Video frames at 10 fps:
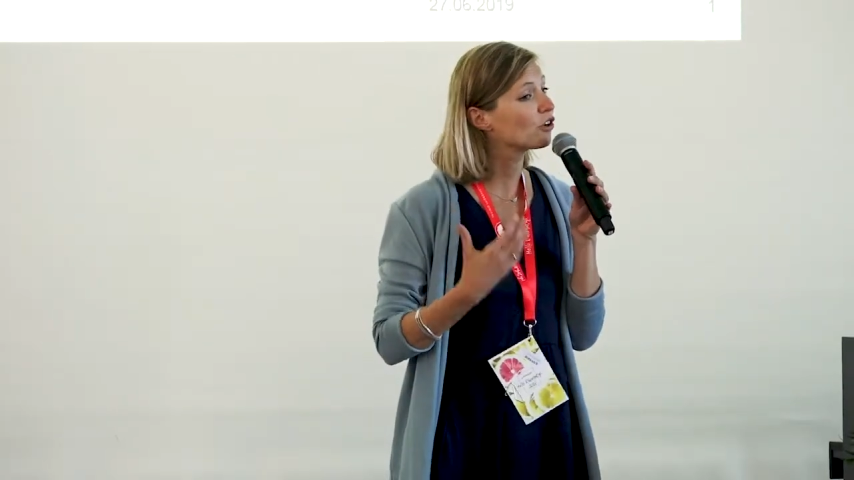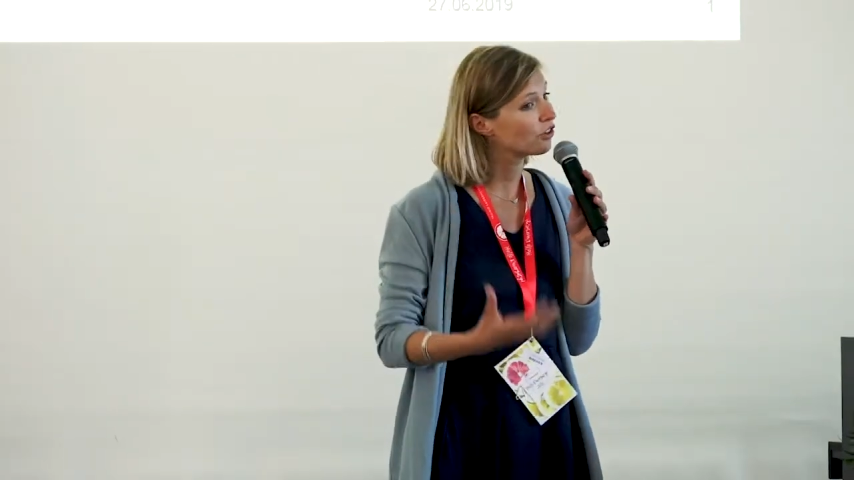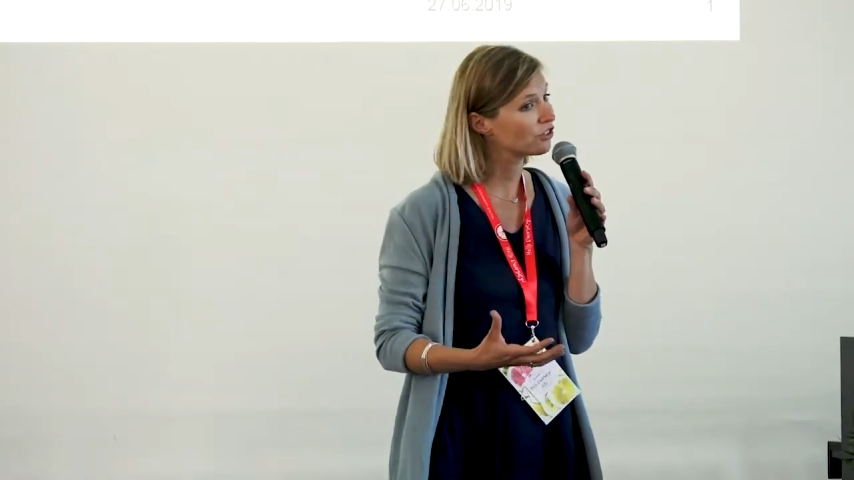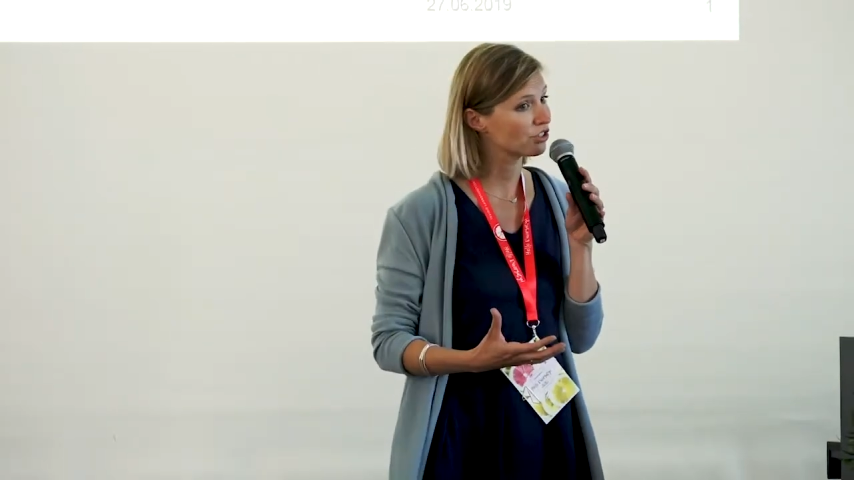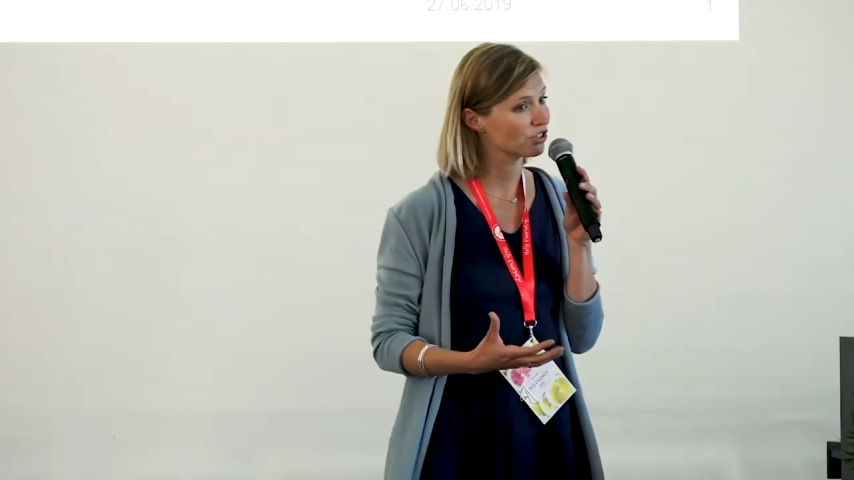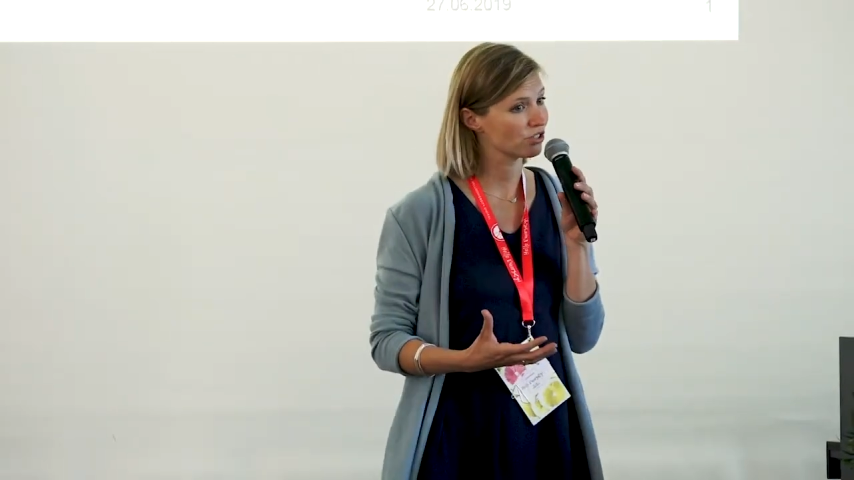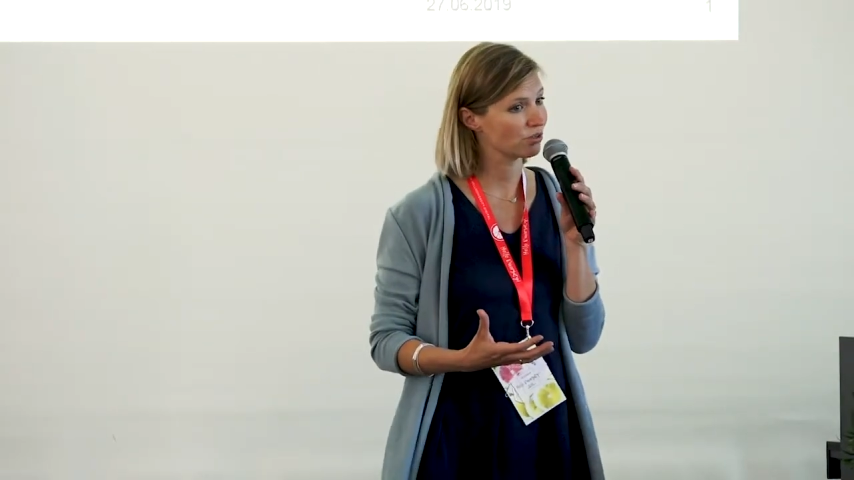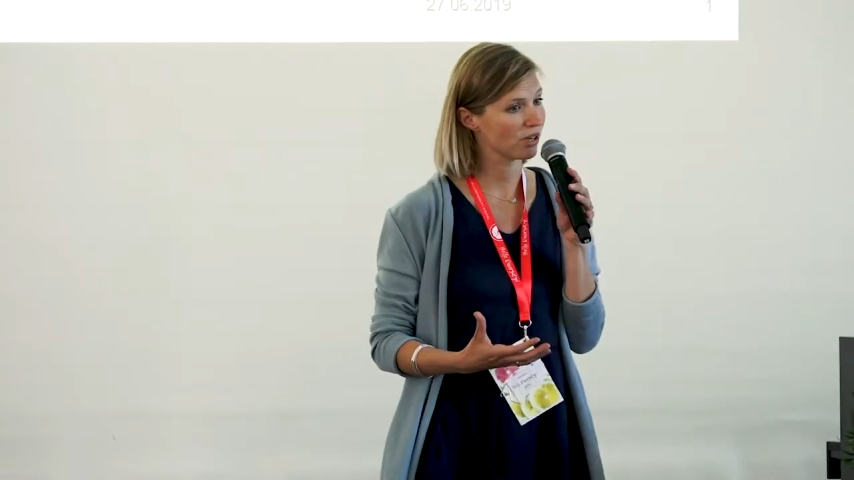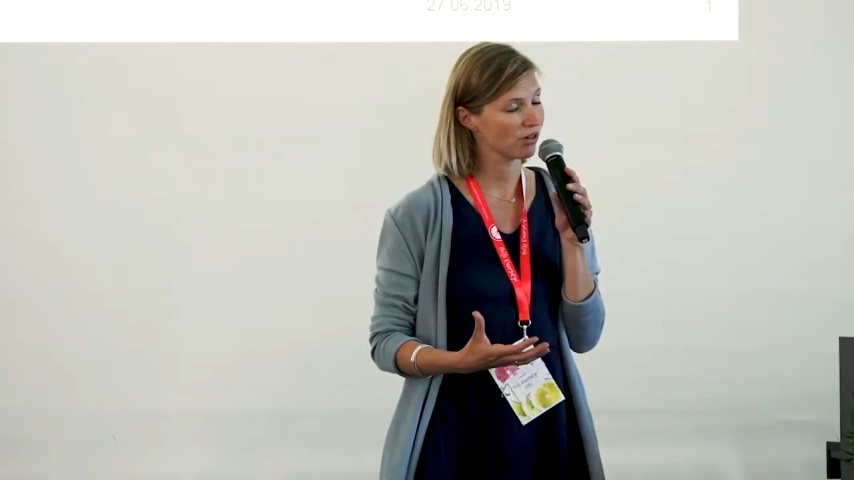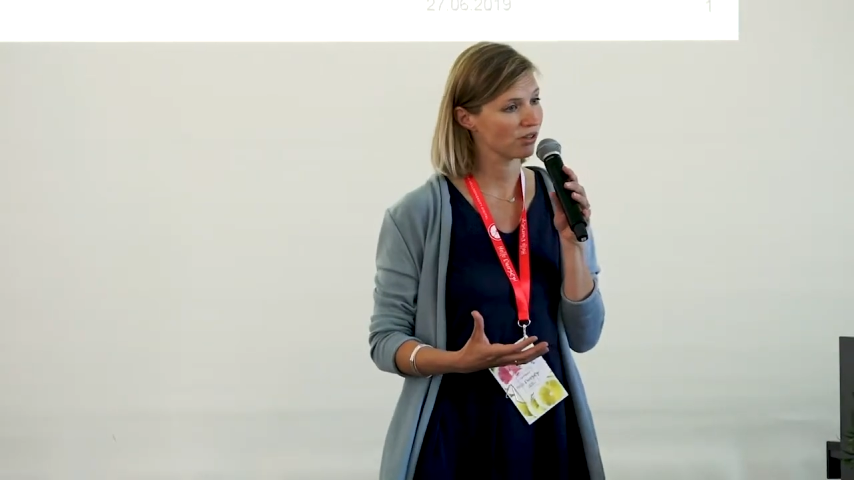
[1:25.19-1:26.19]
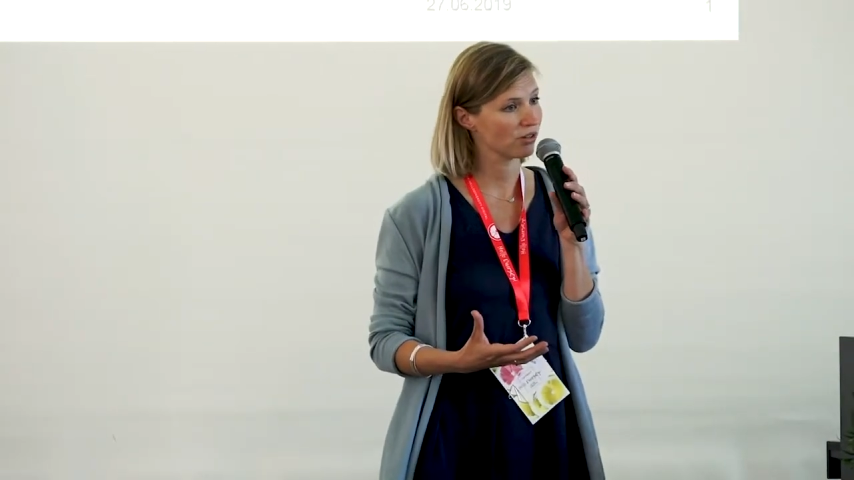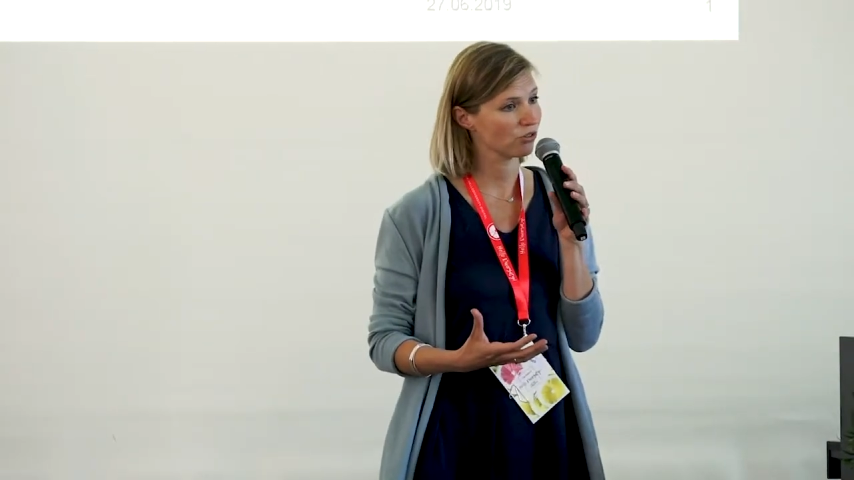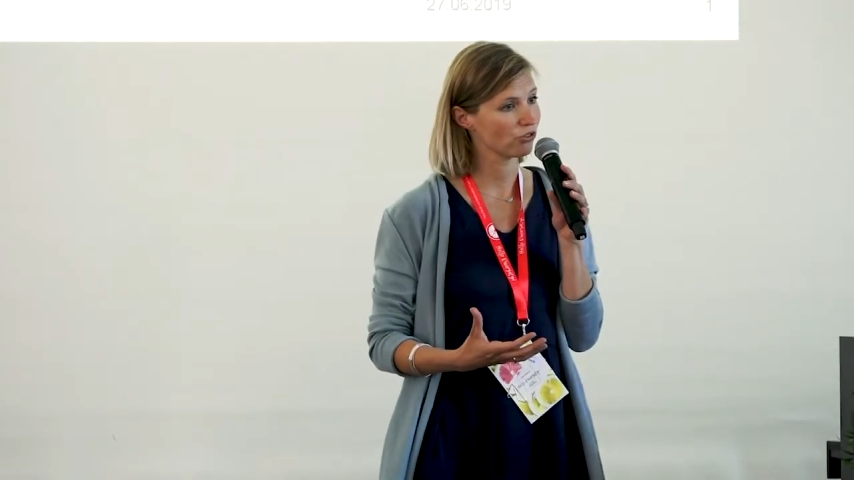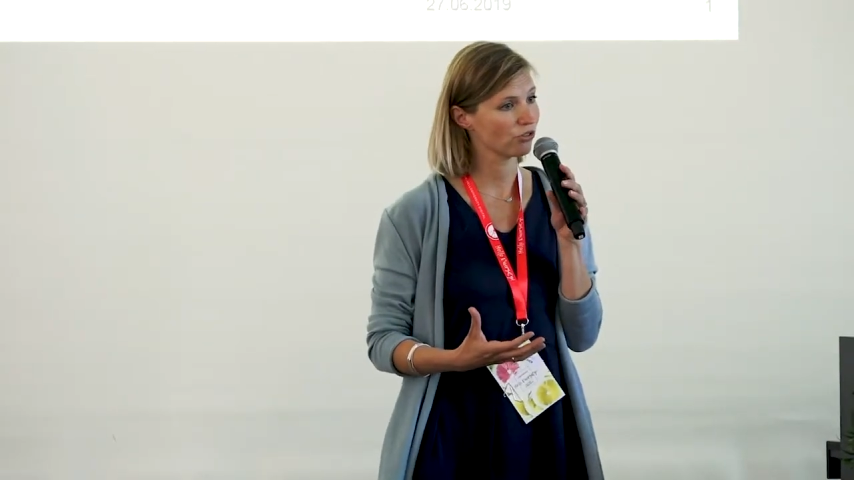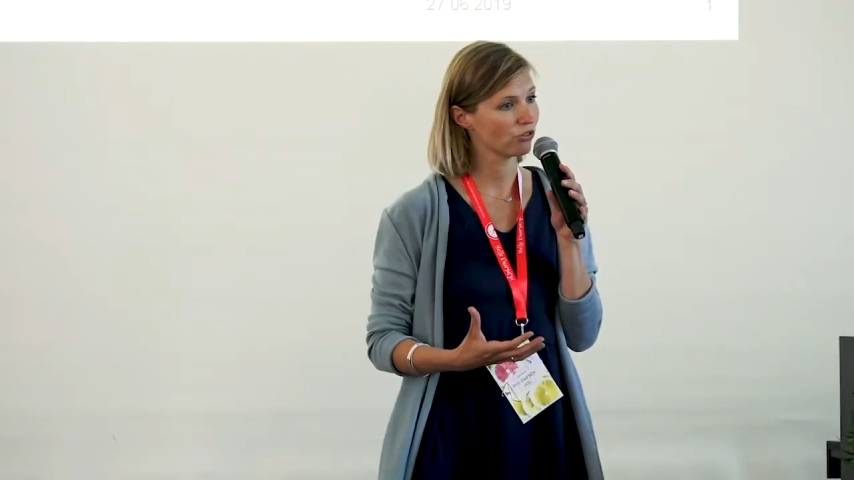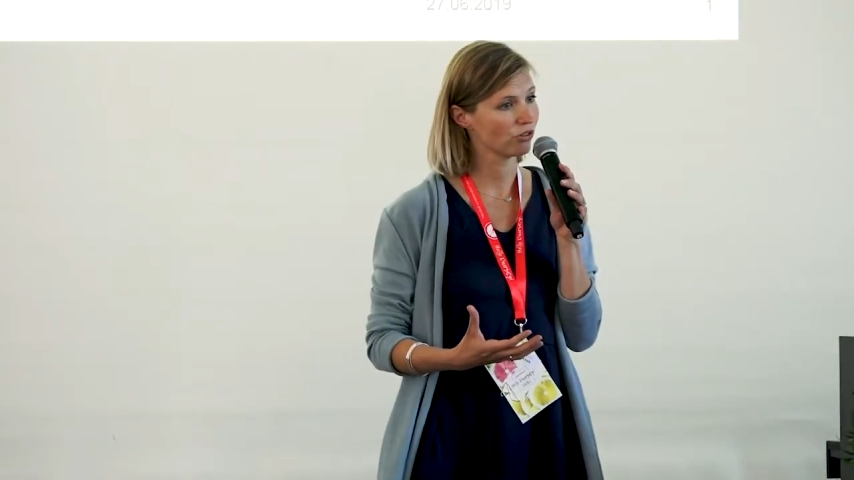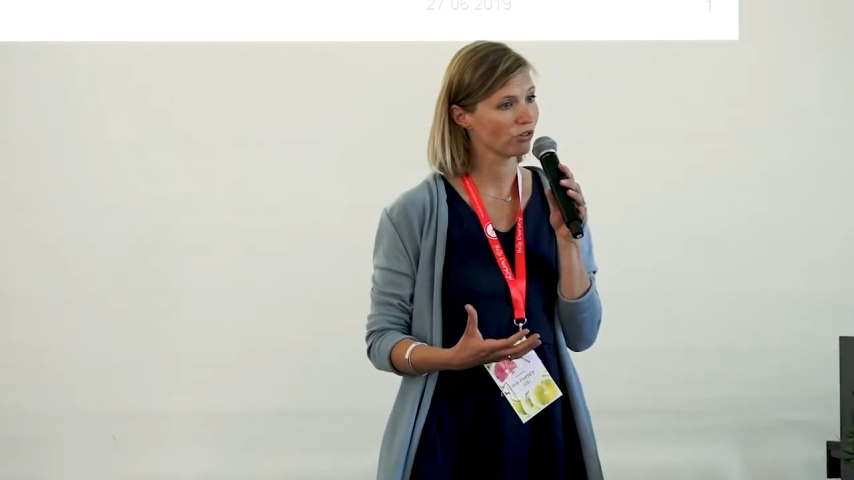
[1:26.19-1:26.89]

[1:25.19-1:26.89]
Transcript: conscious about those.